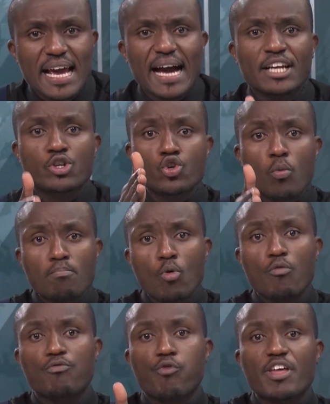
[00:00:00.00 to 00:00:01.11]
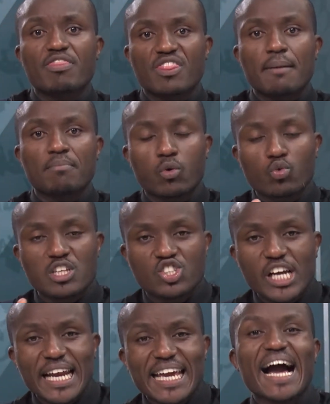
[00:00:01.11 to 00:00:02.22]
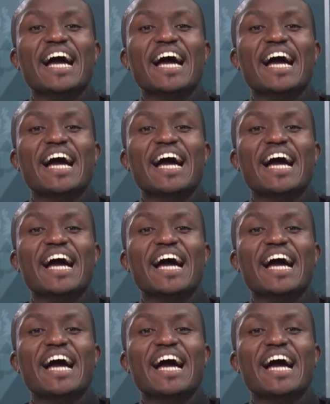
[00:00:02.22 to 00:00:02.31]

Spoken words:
And do you move with them through the journey?